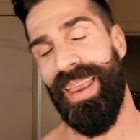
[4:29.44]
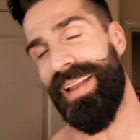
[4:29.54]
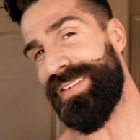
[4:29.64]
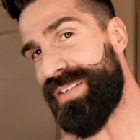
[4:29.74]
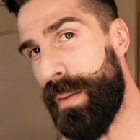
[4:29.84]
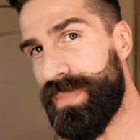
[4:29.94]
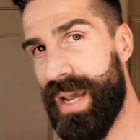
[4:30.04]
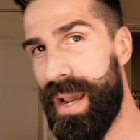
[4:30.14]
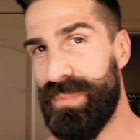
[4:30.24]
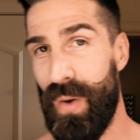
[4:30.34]
And
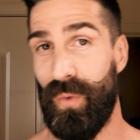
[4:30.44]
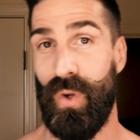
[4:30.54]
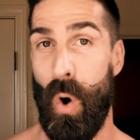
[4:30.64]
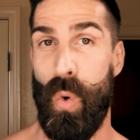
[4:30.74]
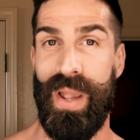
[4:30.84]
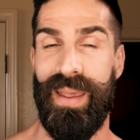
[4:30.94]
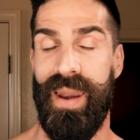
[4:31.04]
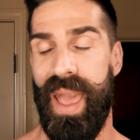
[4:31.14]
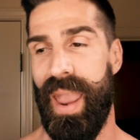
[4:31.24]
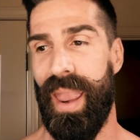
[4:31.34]
sometimes I would go
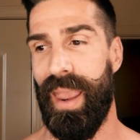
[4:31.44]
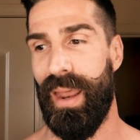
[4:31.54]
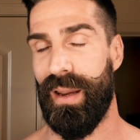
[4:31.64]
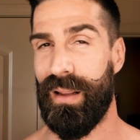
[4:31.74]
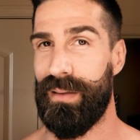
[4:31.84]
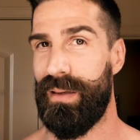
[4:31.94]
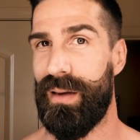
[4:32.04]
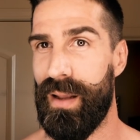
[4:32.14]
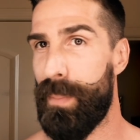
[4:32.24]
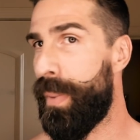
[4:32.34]
in and clean
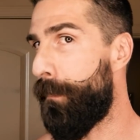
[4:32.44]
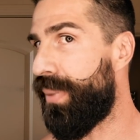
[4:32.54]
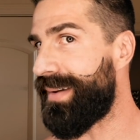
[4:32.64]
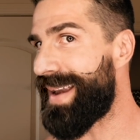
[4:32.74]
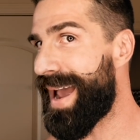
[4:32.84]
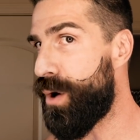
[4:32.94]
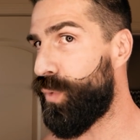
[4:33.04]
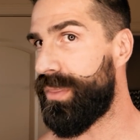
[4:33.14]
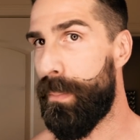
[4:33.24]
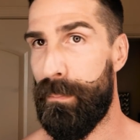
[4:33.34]
it up. But now
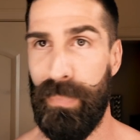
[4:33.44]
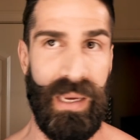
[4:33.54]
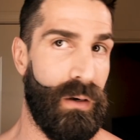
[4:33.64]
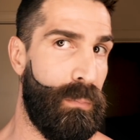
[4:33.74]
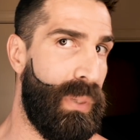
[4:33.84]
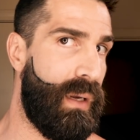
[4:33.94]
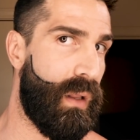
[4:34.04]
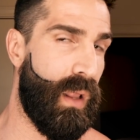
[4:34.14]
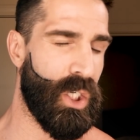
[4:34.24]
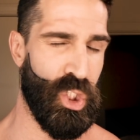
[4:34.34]
with the beard being a
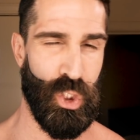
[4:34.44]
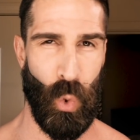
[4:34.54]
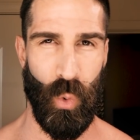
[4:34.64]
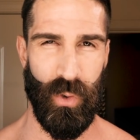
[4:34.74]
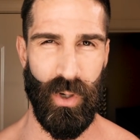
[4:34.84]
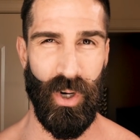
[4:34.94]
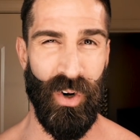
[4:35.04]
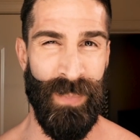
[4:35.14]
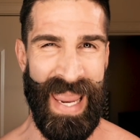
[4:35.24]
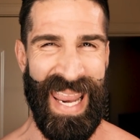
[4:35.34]
lot
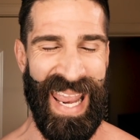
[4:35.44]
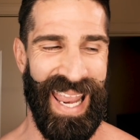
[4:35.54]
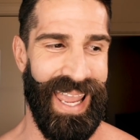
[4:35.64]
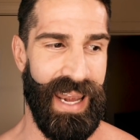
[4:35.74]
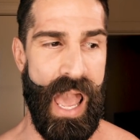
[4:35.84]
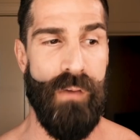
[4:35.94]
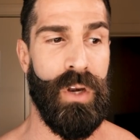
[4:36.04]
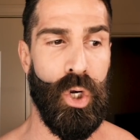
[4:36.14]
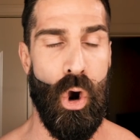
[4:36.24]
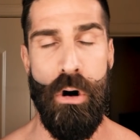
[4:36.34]
shorter and having
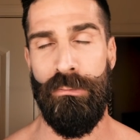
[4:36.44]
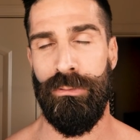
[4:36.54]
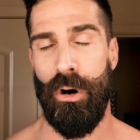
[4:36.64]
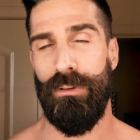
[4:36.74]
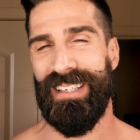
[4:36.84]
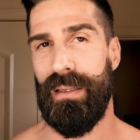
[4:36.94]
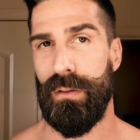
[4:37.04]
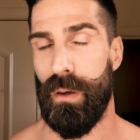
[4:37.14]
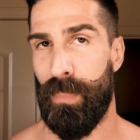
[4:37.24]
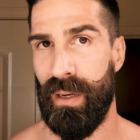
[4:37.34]
an overall
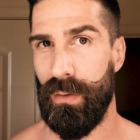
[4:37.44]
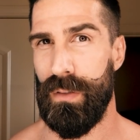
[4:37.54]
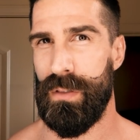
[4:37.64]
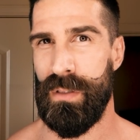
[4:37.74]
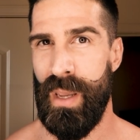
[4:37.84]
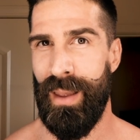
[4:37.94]
neater appearance,